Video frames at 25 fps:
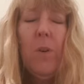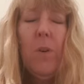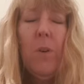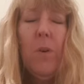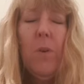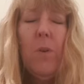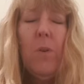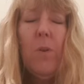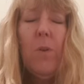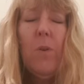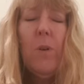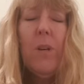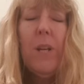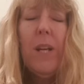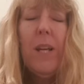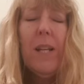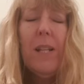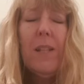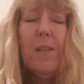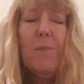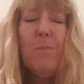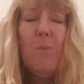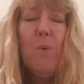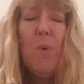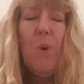On your
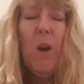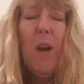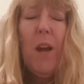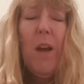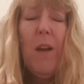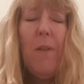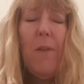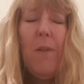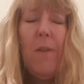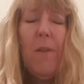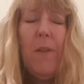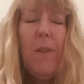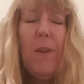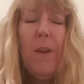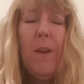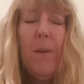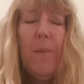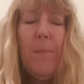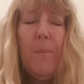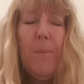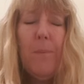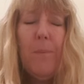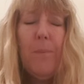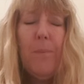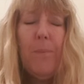next breath,
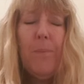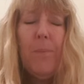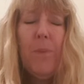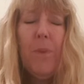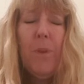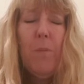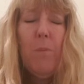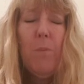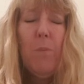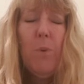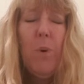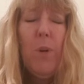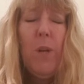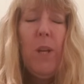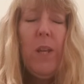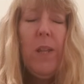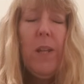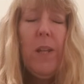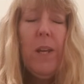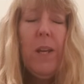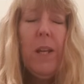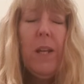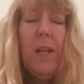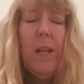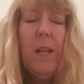breathe
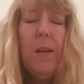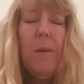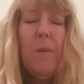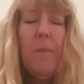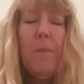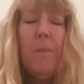in.